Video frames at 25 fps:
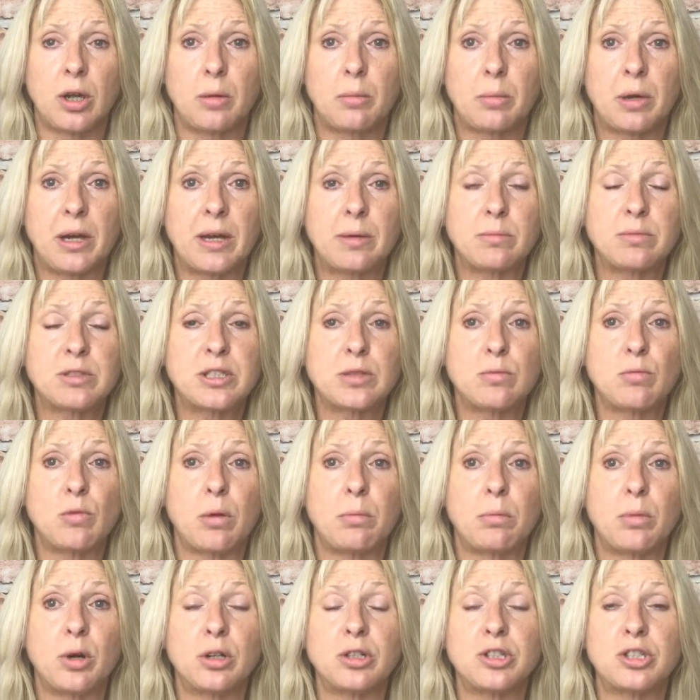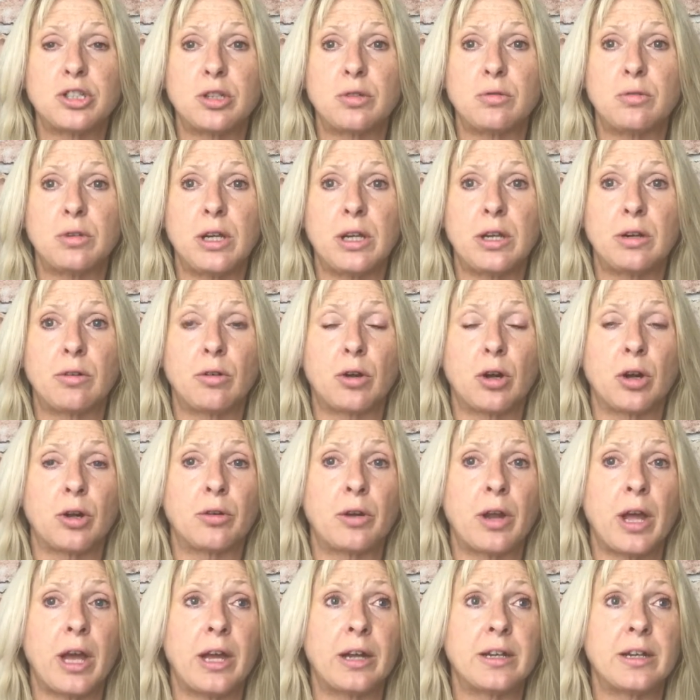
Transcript: perhaps someone more junior or